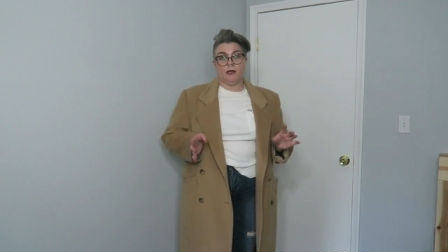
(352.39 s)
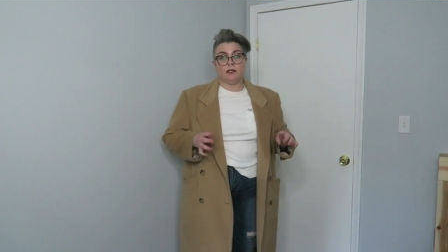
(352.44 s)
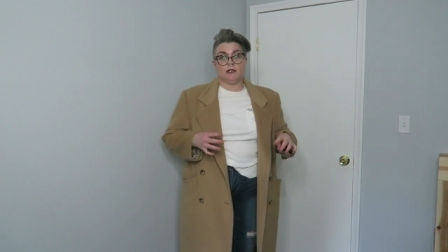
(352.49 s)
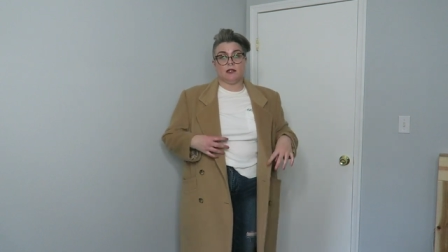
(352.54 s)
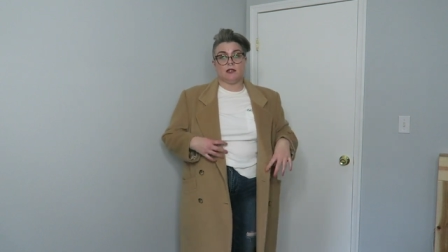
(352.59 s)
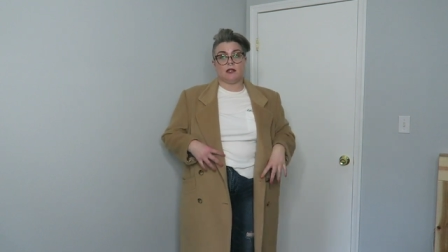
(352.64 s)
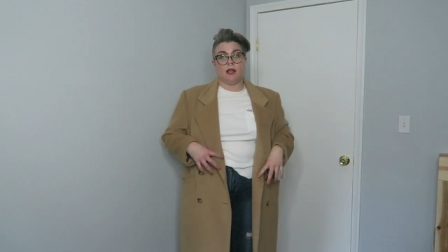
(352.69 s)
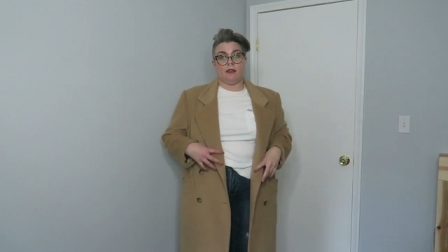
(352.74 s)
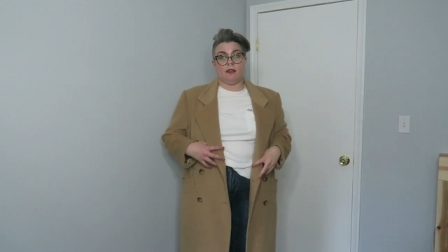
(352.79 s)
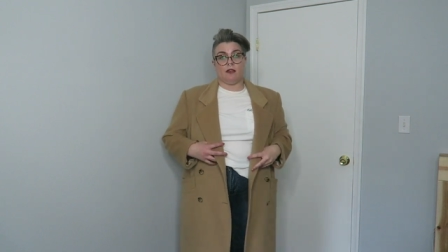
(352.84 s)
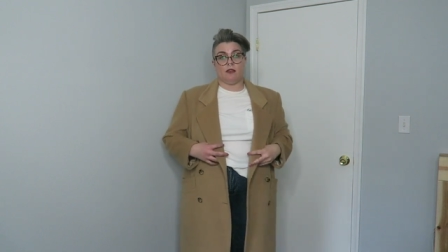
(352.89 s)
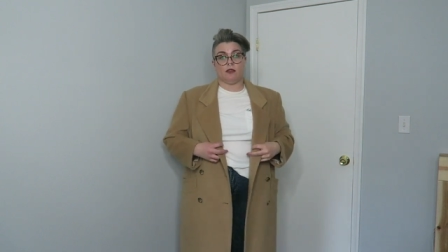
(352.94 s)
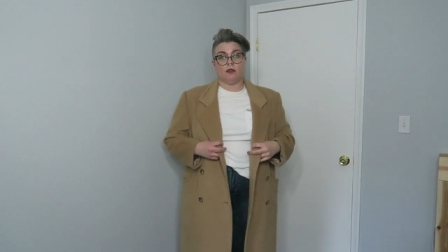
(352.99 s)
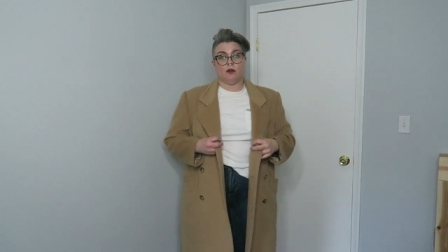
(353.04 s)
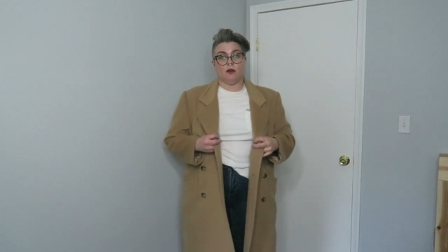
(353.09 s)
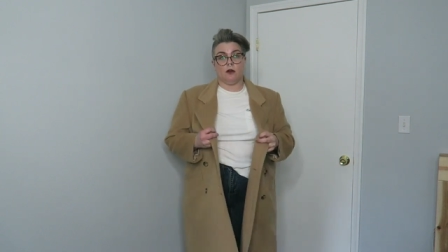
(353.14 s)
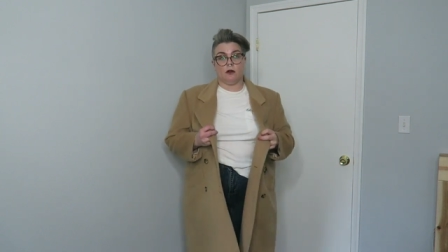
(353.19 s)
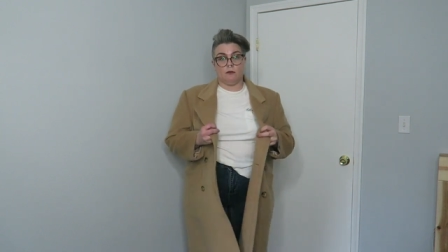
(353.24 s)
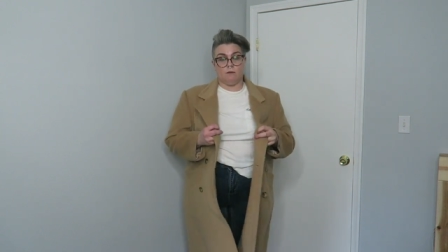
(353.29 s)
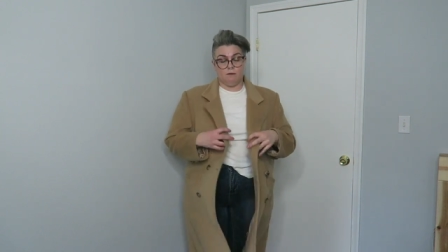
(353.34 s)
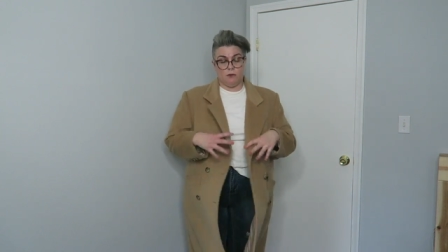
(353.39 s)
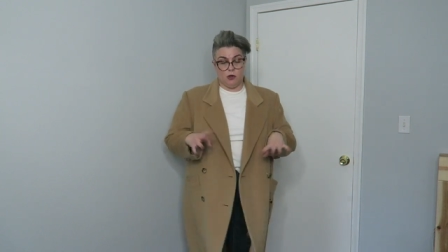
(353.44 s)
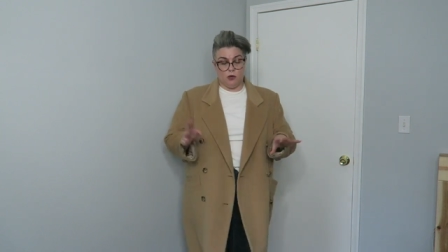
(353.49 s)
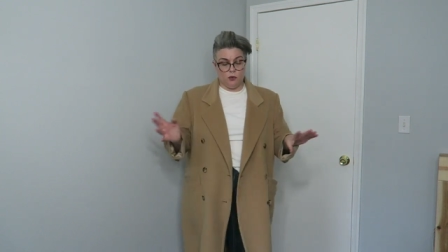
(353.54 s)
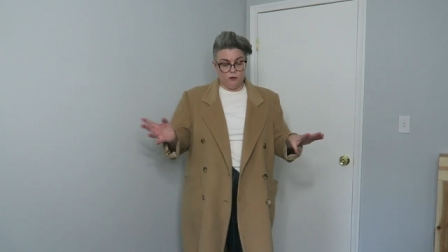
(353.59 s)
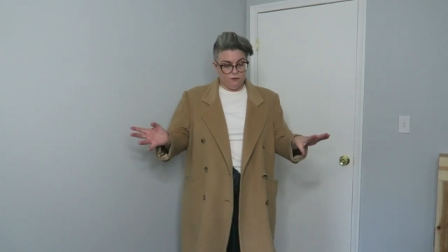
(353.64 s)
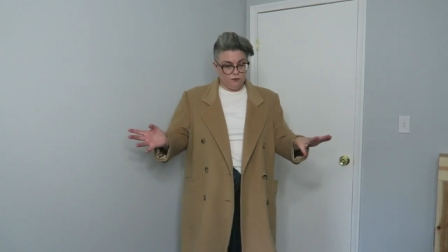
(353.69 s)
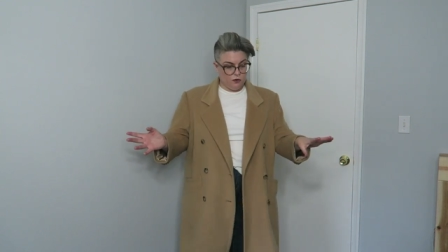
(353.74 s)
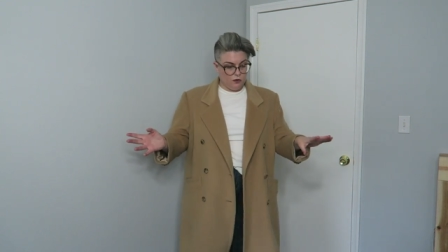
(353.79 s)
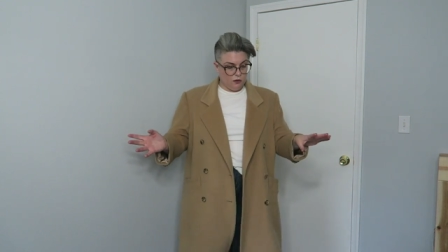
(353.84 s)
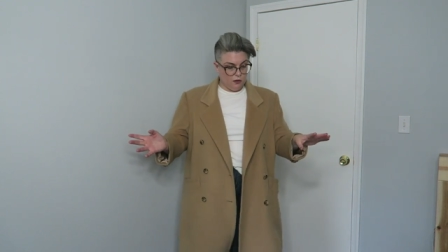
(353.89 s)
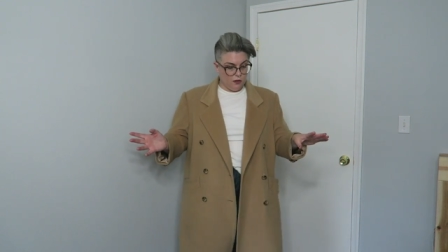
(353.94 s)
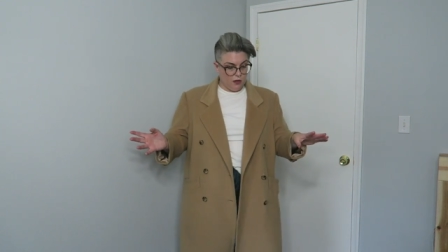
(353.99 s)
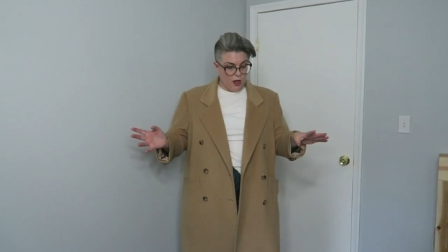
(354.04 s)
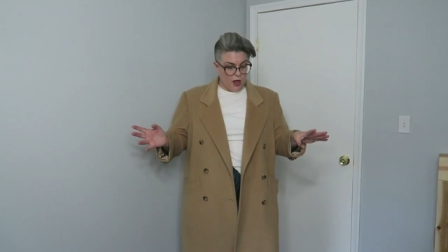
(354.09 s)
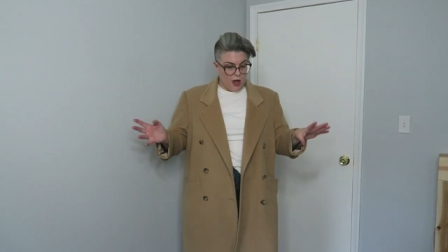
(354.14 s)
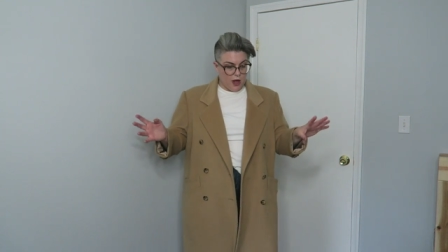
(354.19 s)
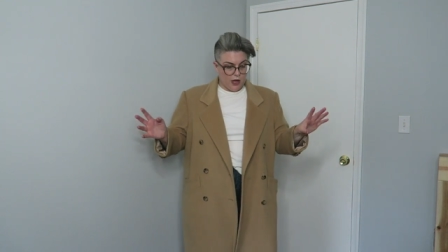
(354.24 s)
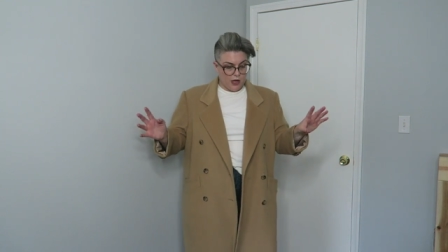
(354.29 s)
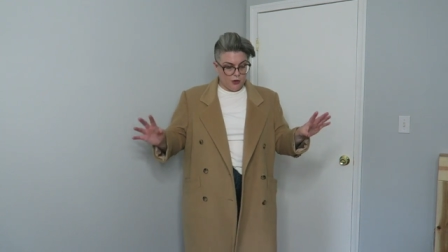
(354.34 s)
pieces. I think they're beautiful.